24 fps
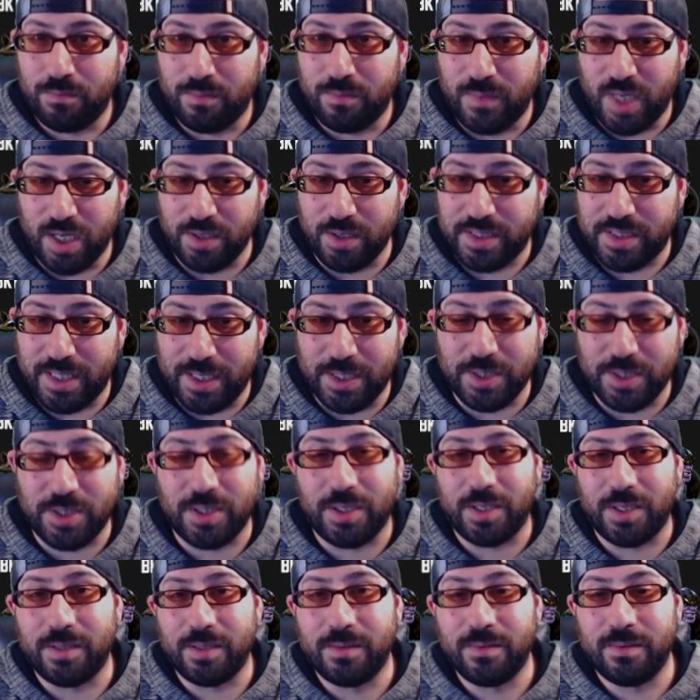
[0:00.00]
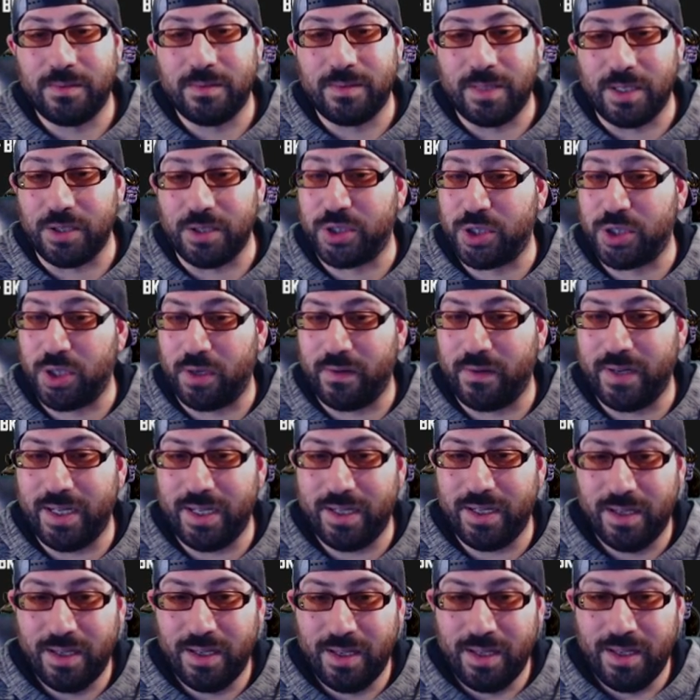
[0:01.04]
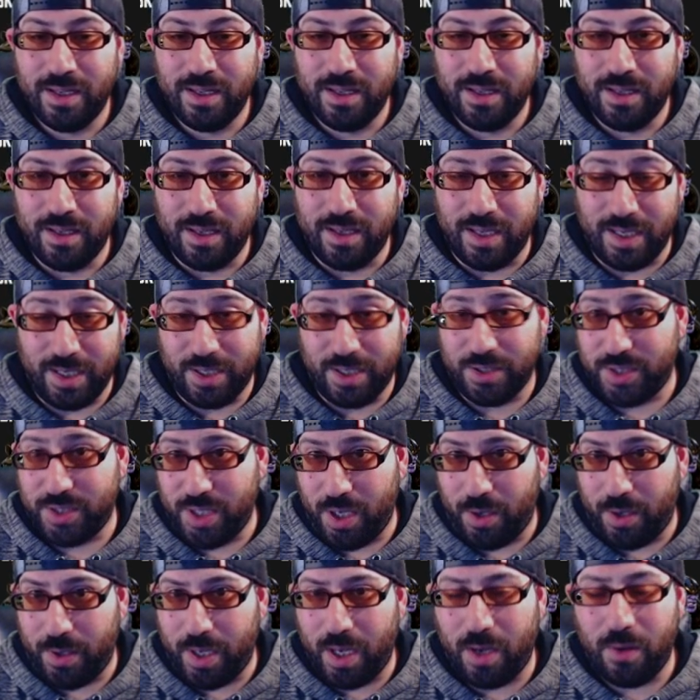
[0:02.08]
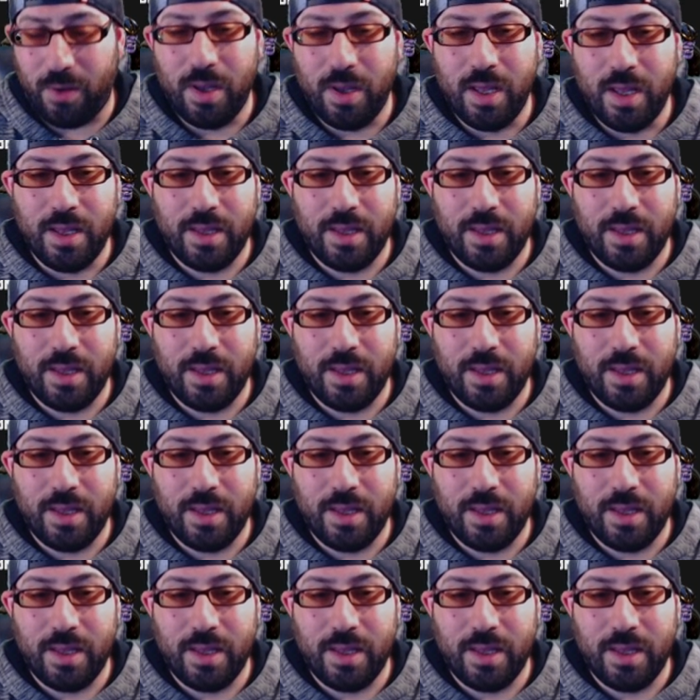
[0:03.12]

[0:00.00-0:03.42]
here's Sinister, here's Shuri, and here's Yo-Yo.